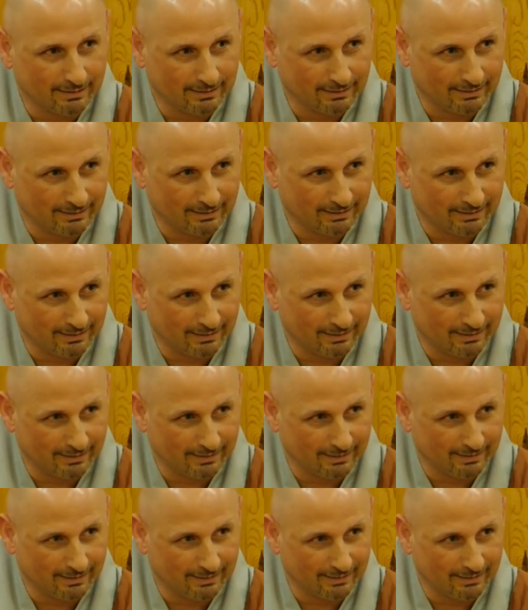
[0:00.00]
I'm
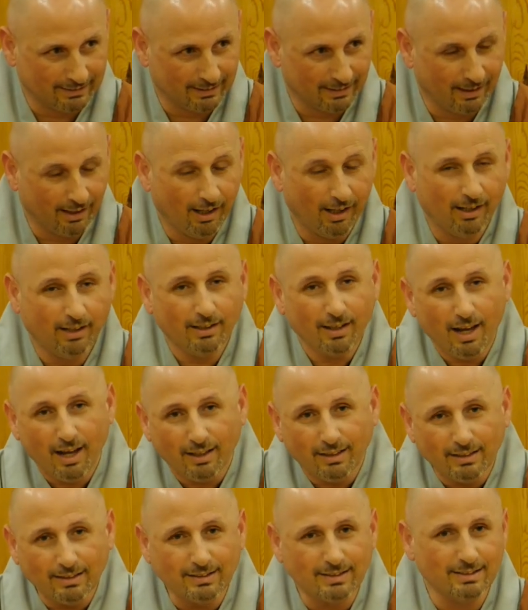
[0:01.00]
communicating with someone?
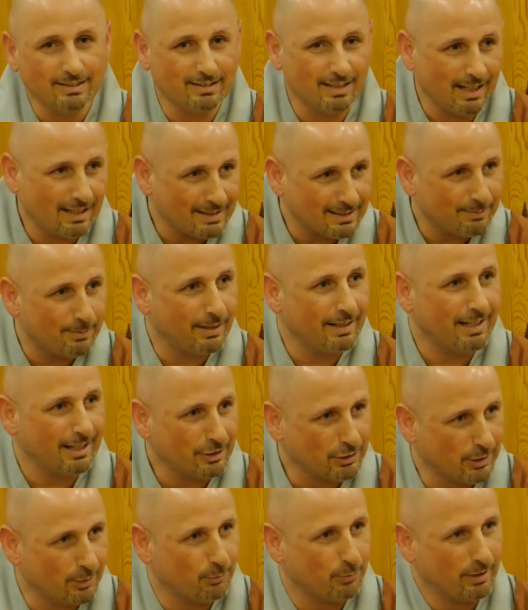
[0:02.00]
Yeah, this is the
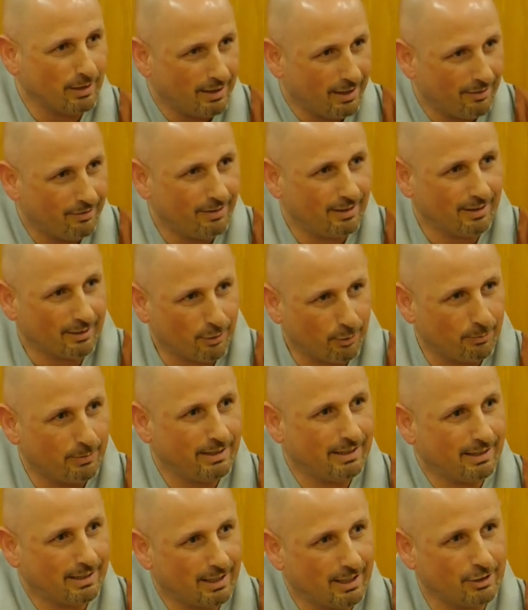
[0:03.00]
explanation. We have a
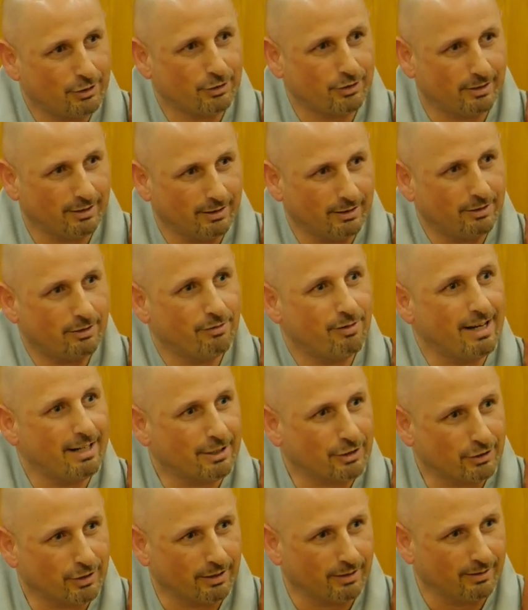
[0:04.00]
communication,
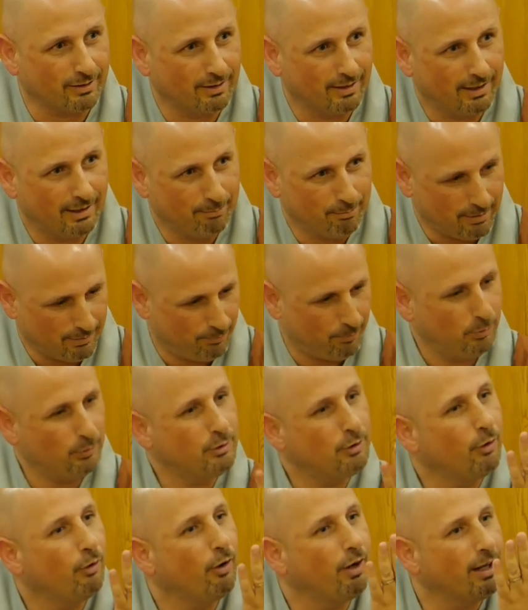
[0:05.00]
interaction. But
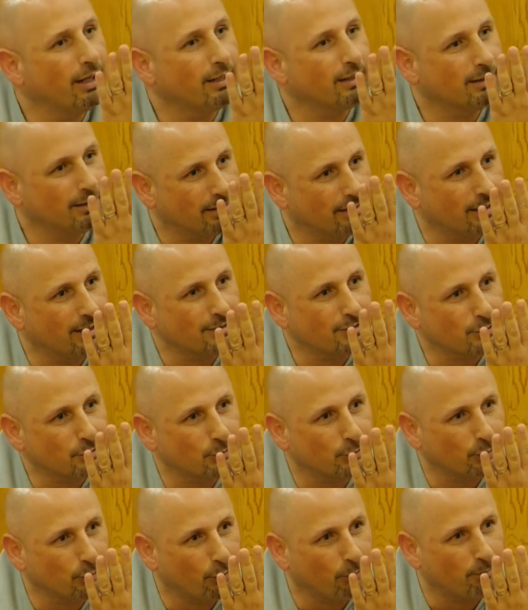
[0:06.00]
put your hand next
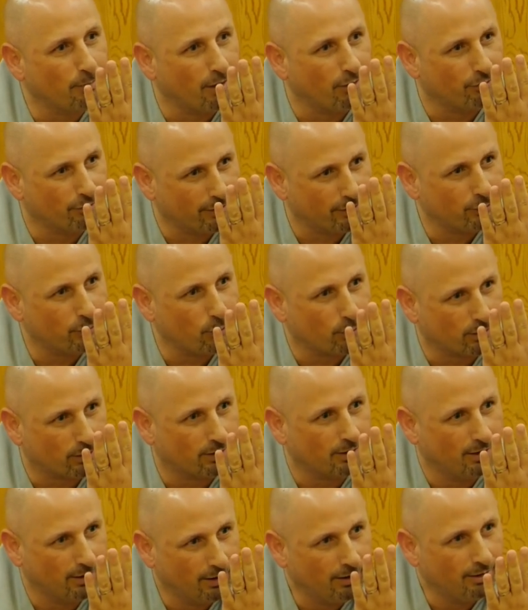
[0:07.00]
to your mouth and talk
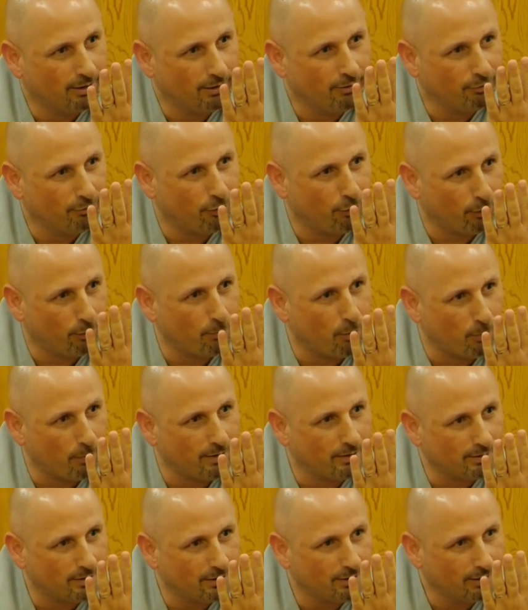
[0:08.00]
for a
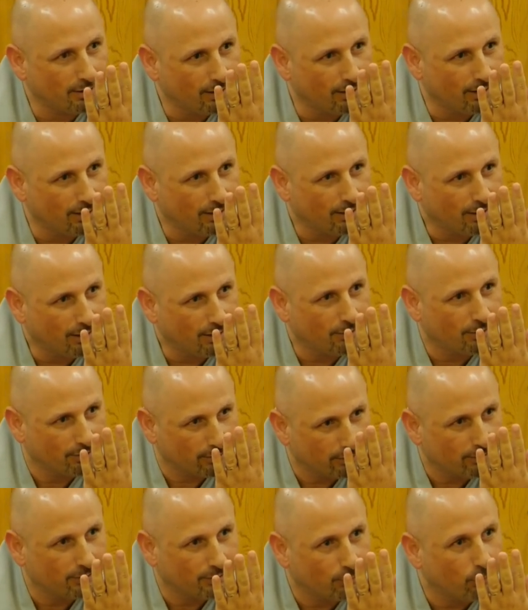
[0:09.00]
moment. Okay.
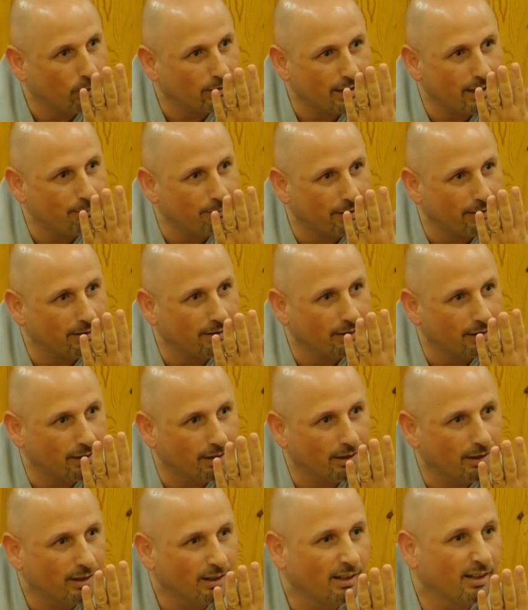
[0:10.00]
What happened?
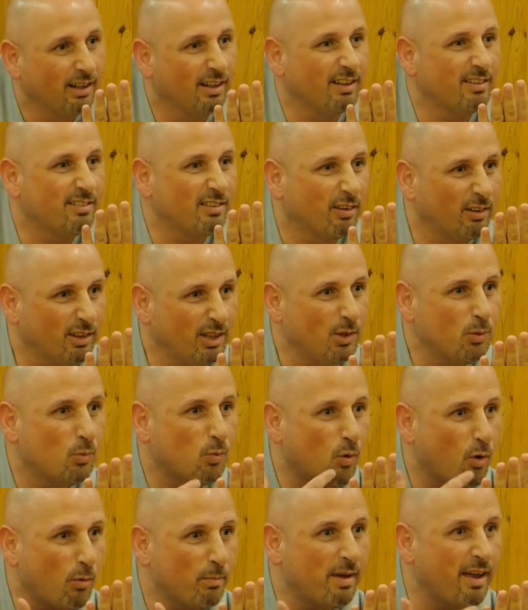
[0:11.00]
Myself. It's only
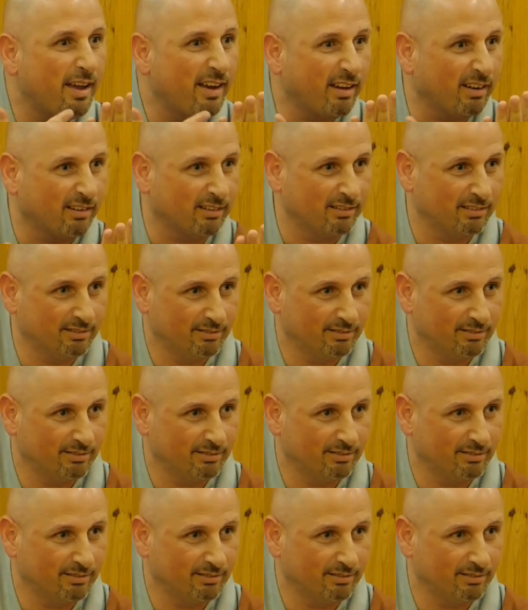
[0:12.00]
warm air.